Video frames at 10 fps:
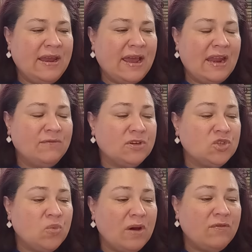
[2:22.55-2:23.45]
i got it for
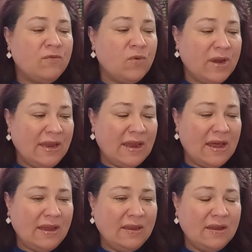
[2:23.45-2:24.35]

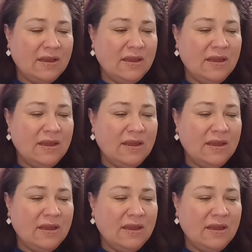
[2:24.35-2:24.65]
$12.49